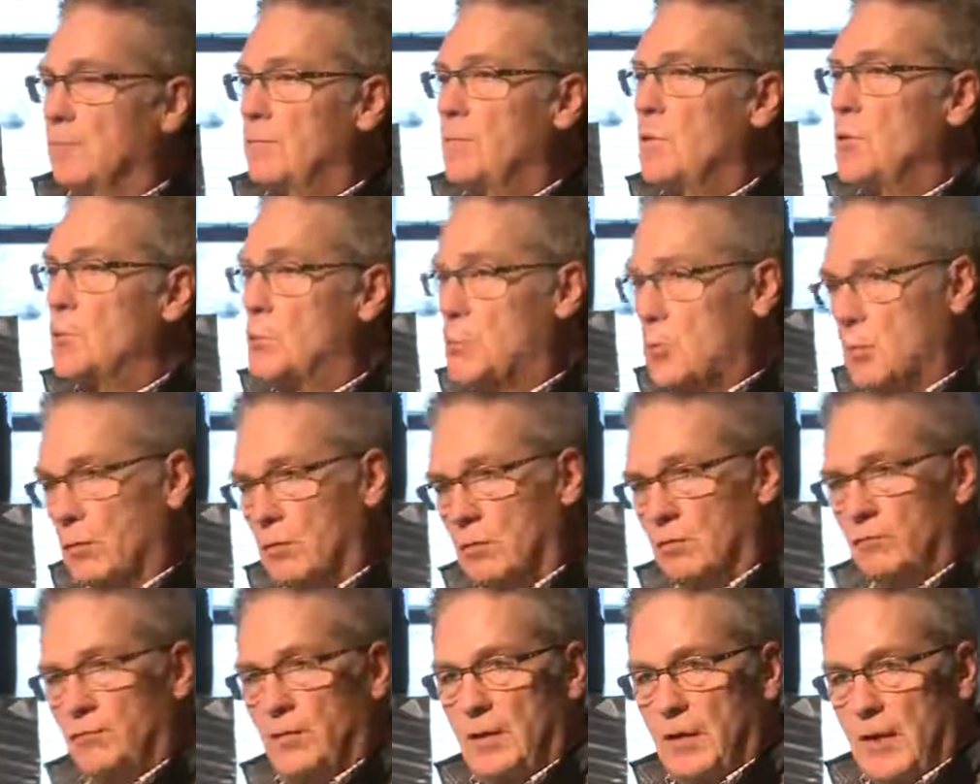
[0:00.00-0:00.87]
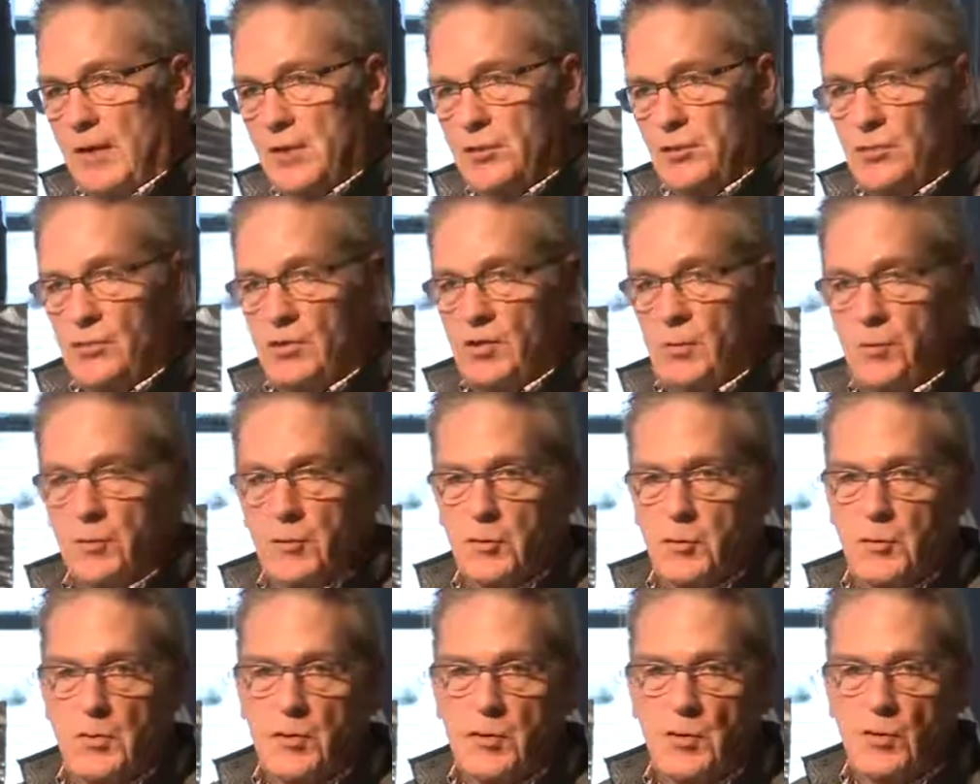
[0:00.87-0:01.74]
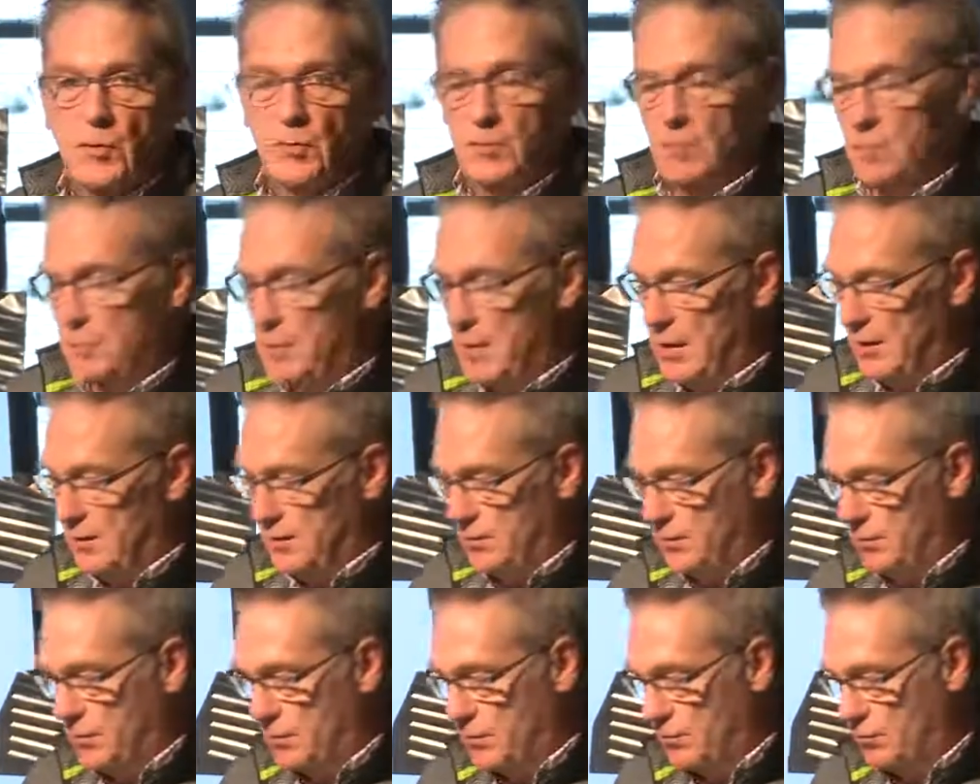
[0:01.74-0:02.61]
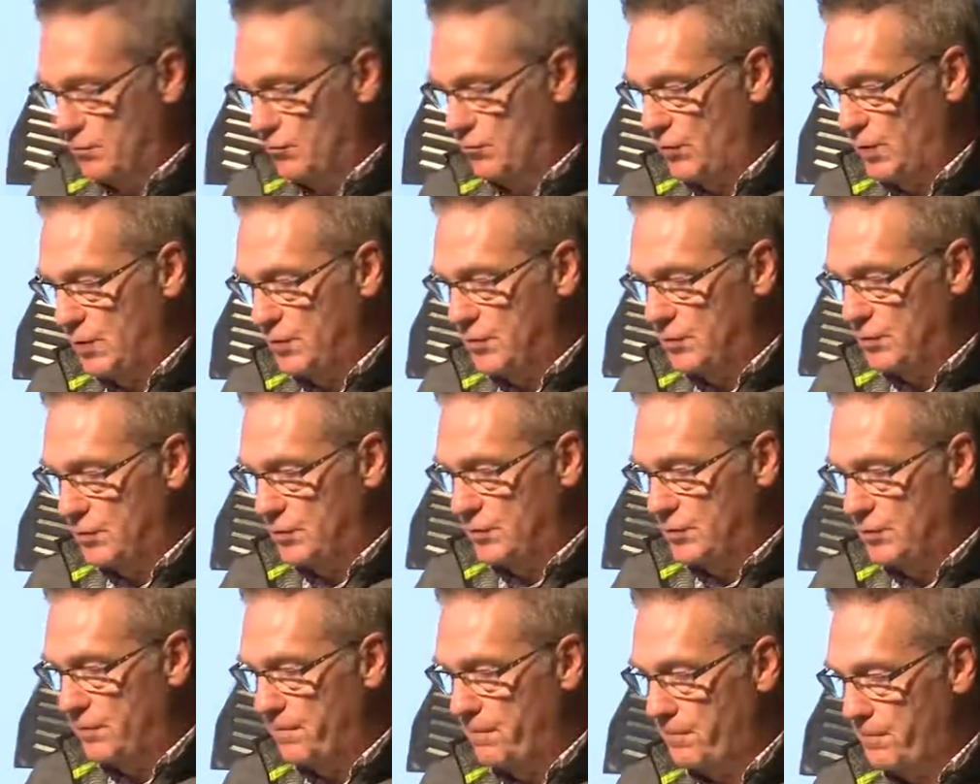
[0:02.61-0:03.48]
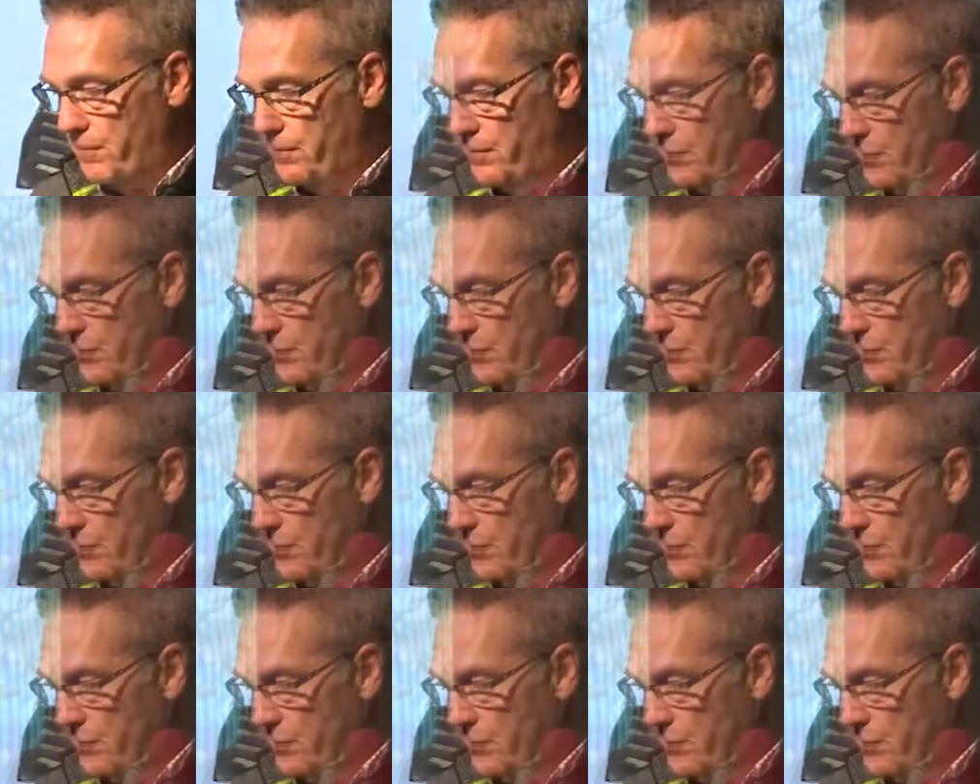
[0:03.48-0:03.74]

mutual relationship between human beings and this great system.